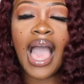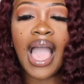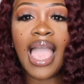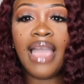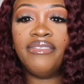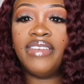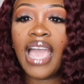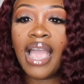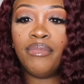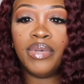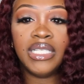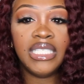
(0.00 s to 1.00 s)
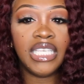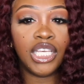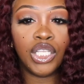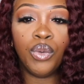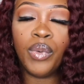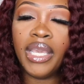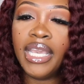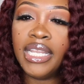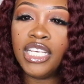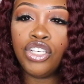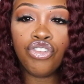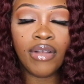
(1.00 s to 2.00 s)
I have not been dealing with
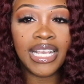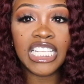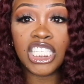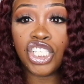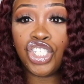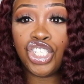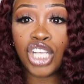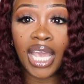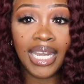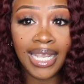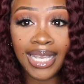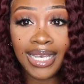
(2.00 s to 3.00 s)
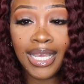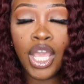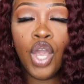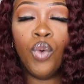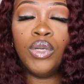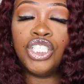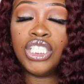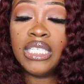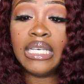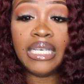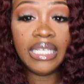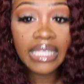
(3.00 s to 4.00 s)
any crazy shedding, which is
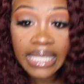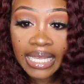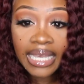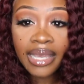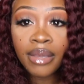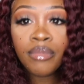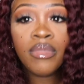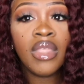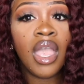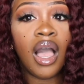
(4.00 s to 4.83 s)
a good thing.